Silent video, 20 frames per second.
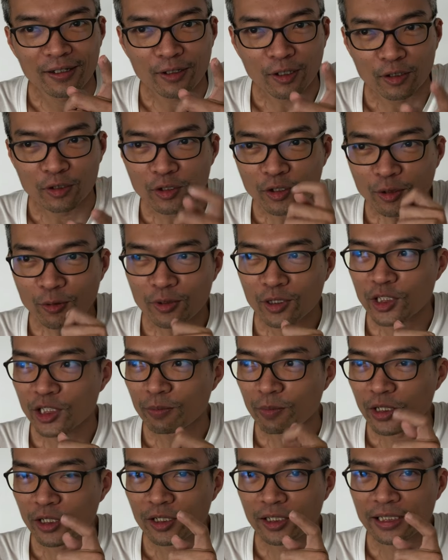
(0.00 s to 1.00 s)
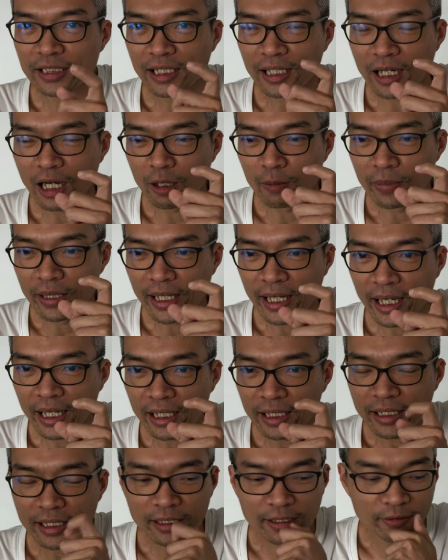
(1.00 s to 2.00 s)
Continue watching because I'll be
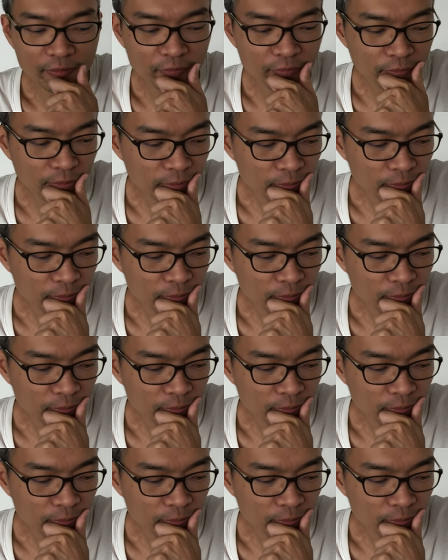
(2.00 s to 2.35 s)
adding a